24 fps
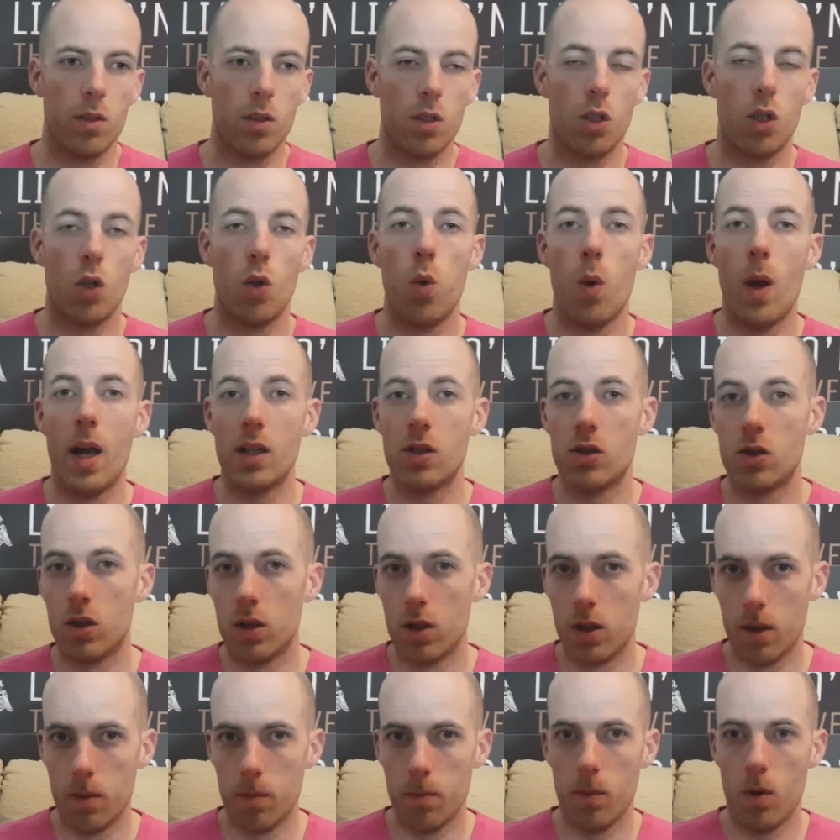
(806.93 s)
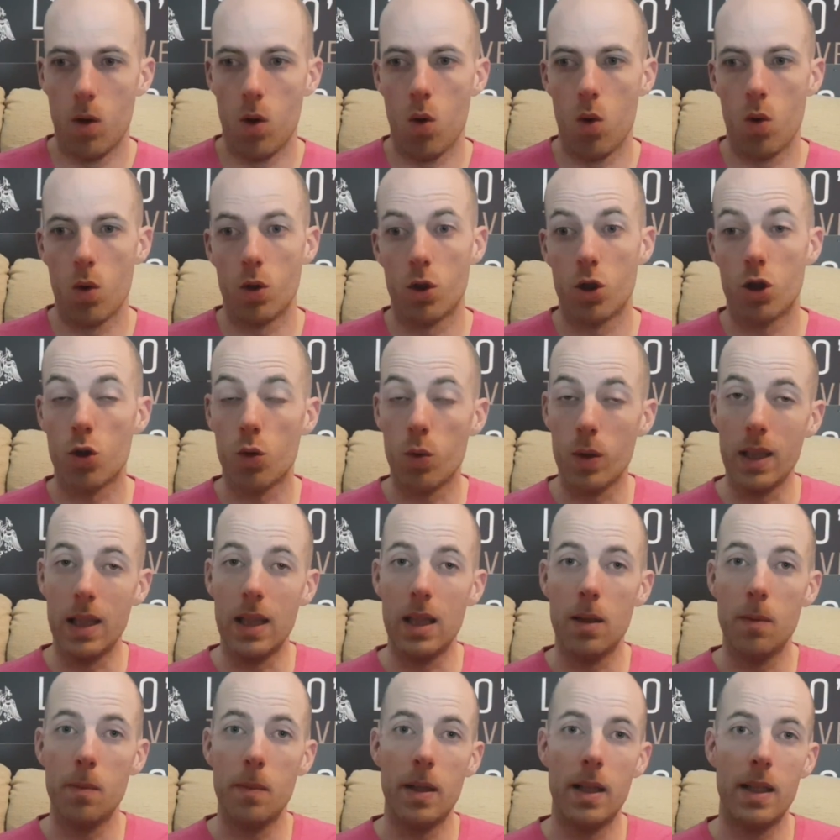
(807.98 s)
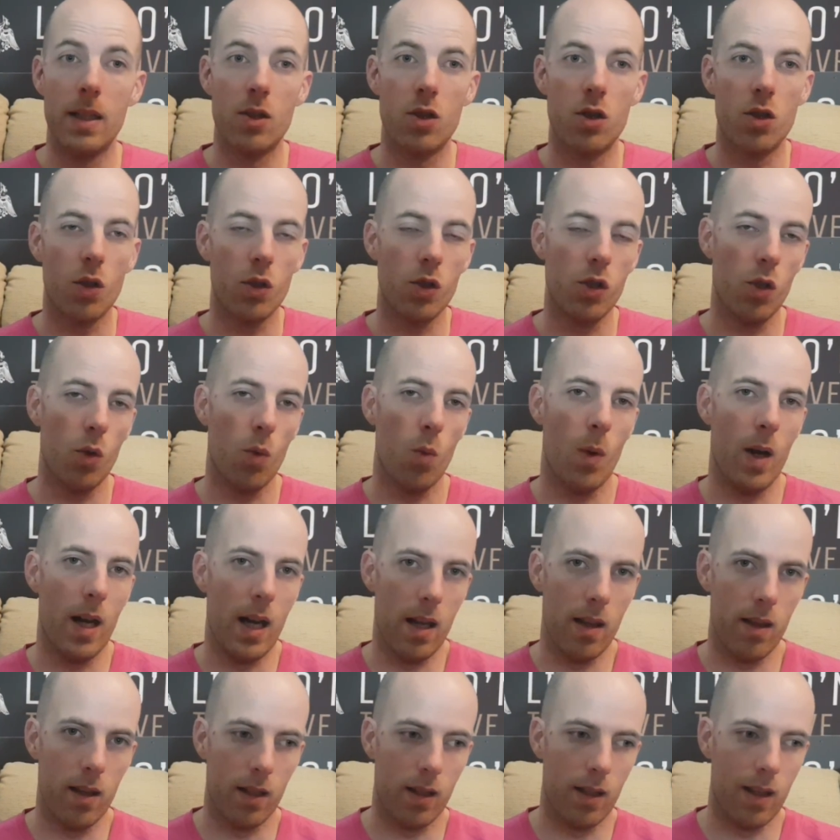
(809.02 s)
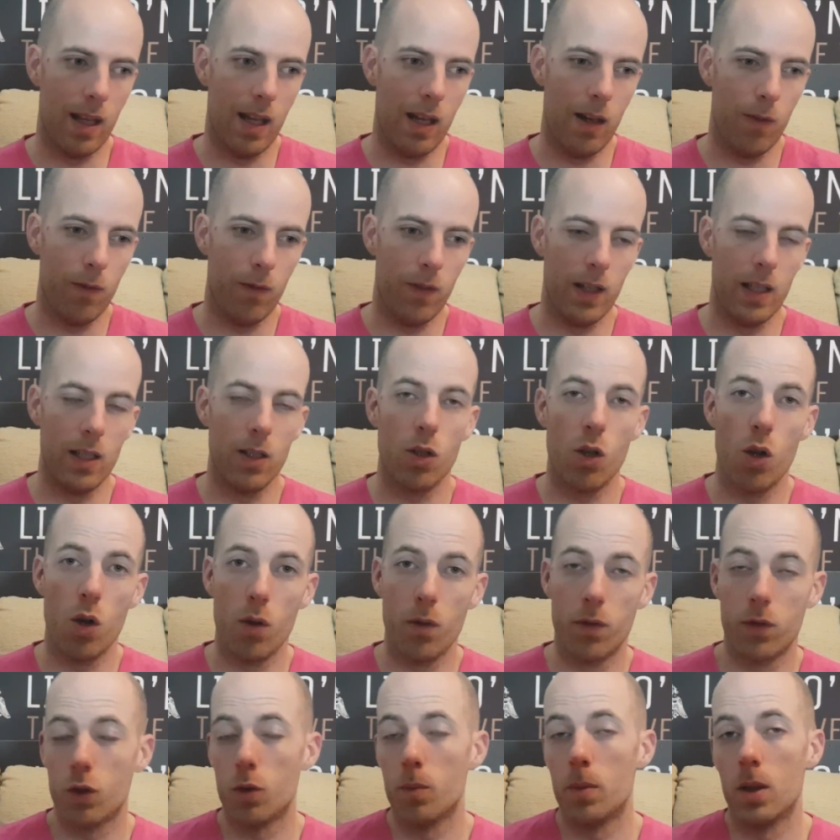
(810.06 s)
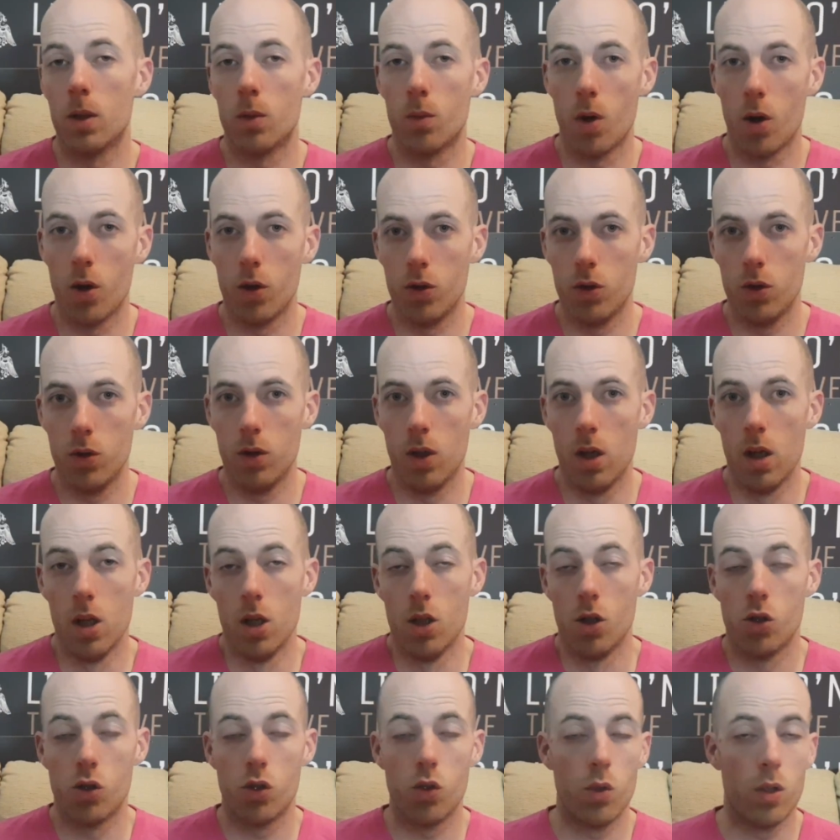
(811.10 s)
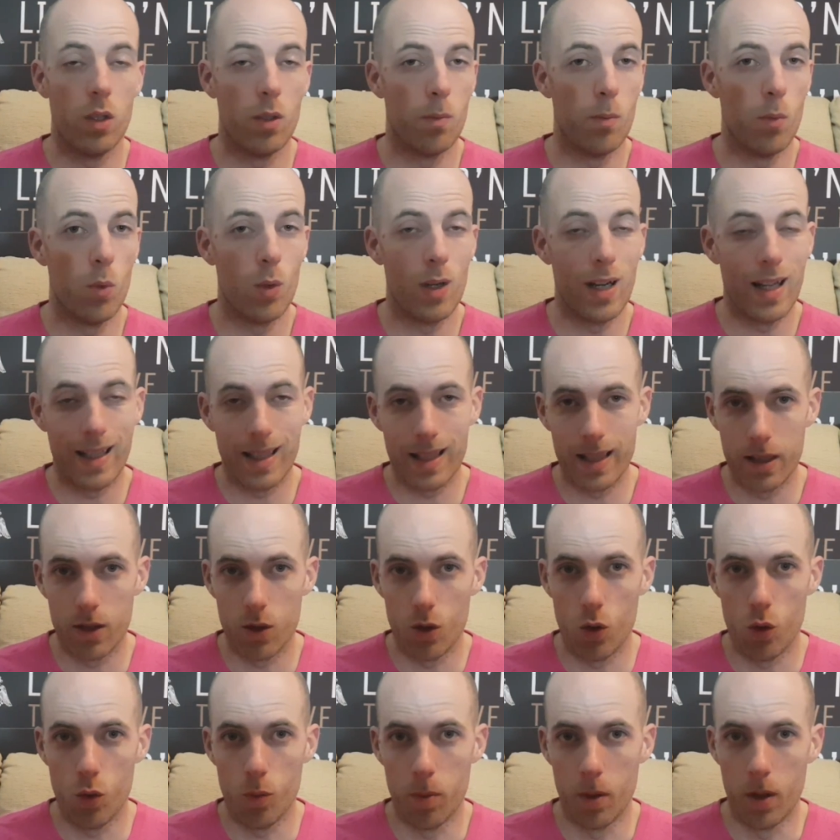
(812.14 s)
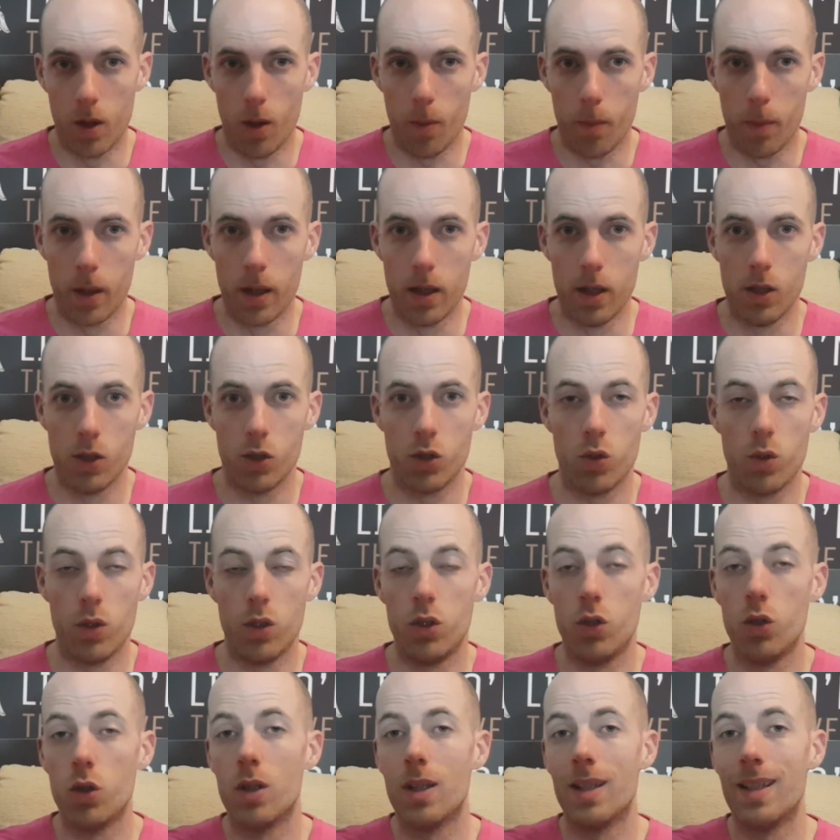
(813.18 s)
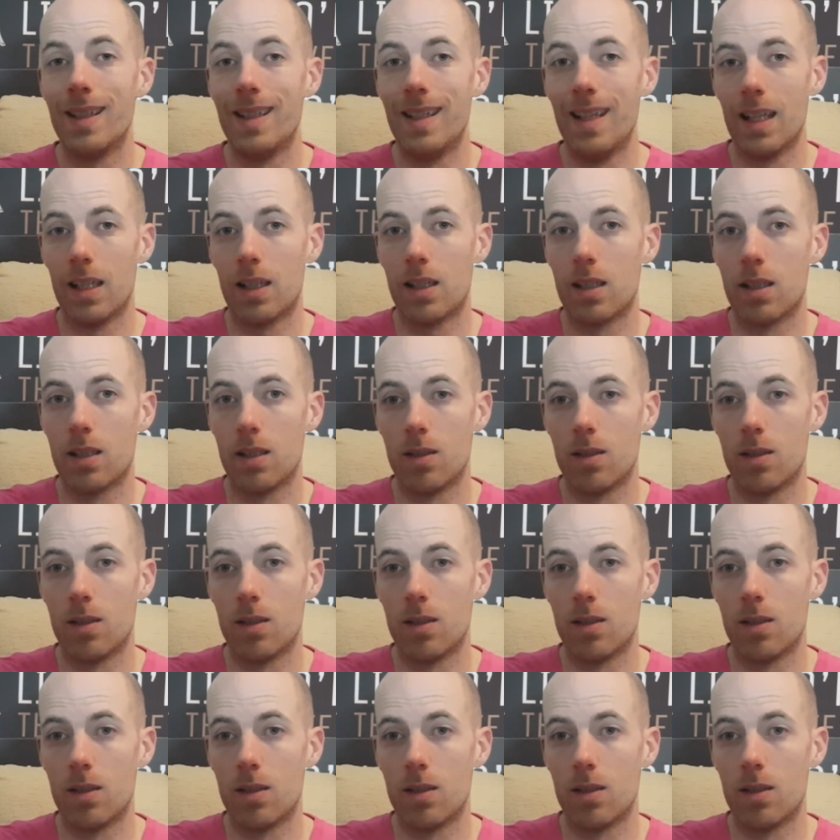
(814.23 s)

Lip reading: question them or treat them in such a way that they feel comfortable around you, so they're more likely to open up so that you can get